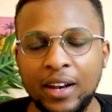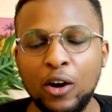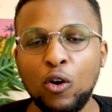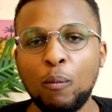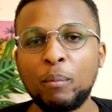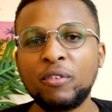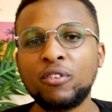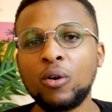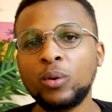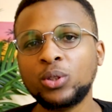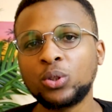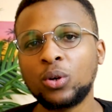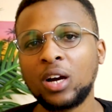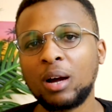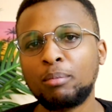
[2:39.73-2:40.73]
Now, before we
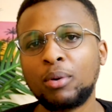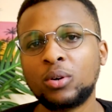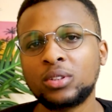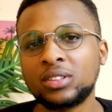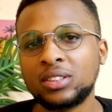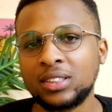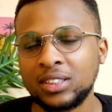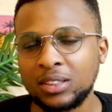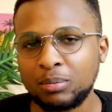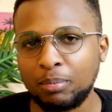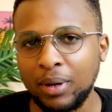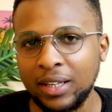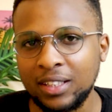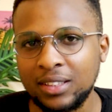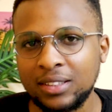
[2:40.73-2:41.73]
talk about this
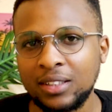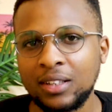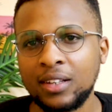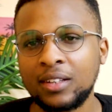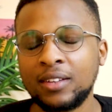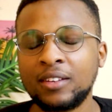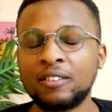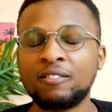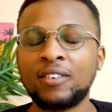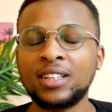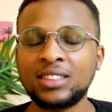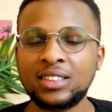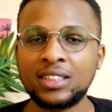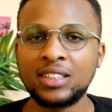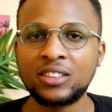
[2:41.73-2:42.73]
bike,
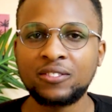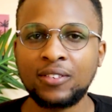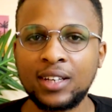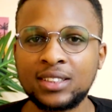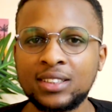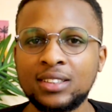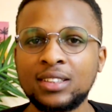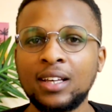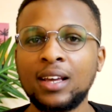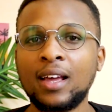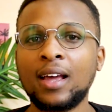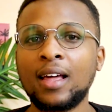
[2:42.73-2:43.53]
first things first,